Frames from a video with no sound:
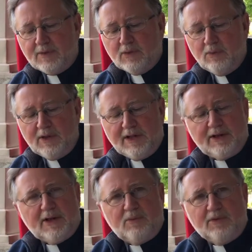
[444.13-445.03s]
We'll end
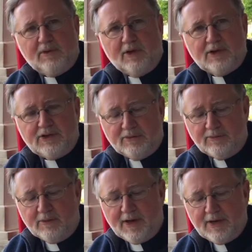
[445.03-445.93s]
up with lots of
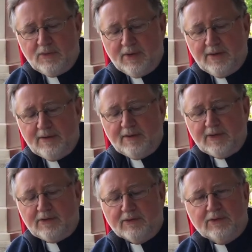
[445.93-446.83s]
ragweed and
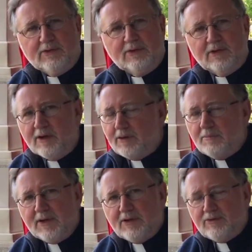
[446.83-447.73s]
thistles and not
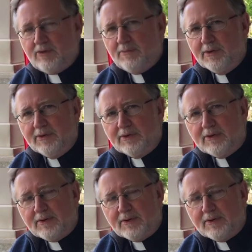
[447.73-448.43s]
many strawberries.